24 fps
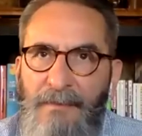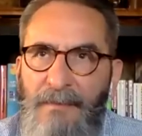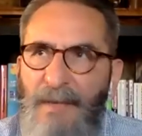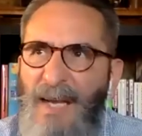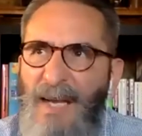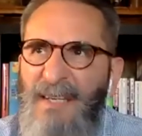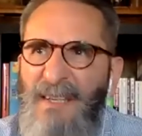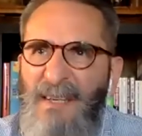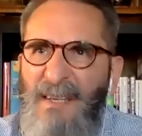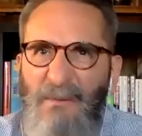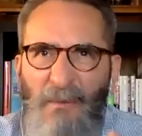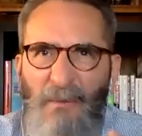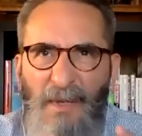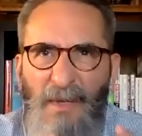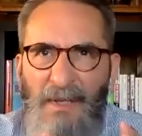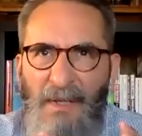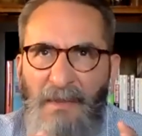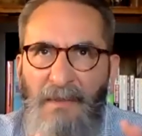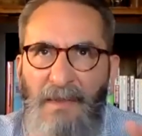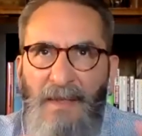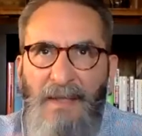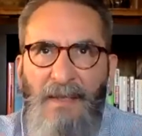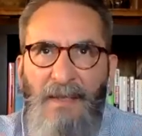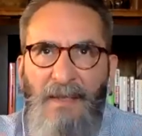I didn't want to
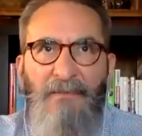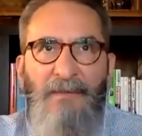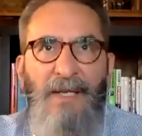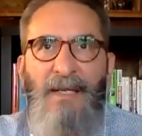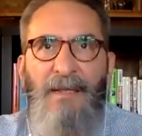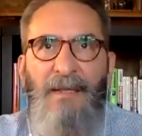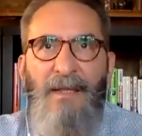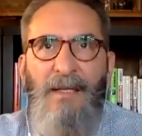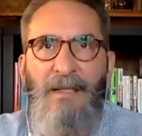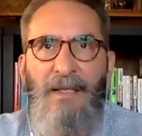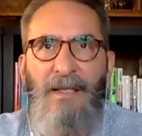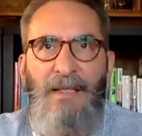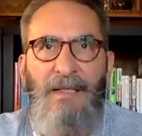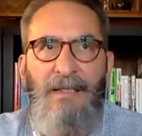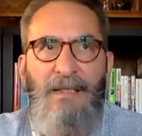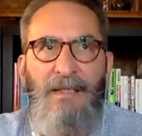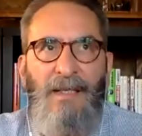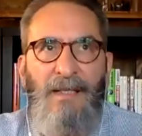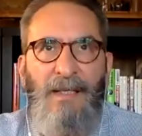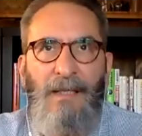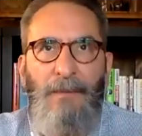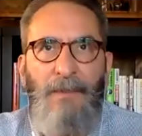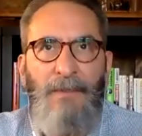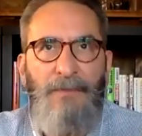think of anything he
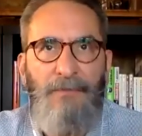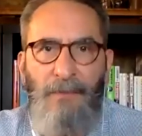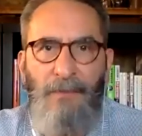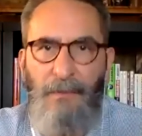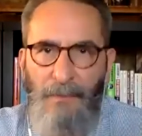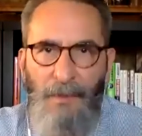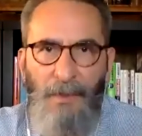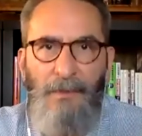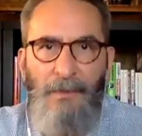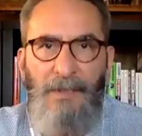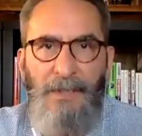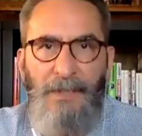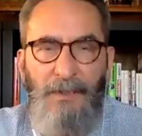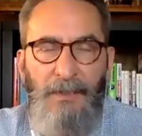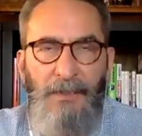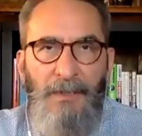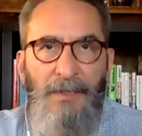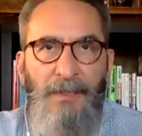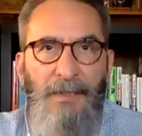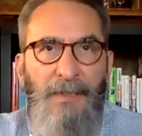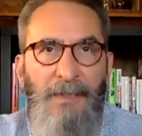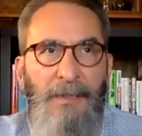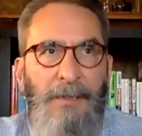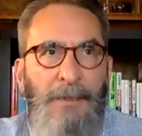did that was remotely
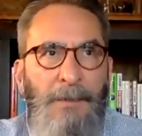good.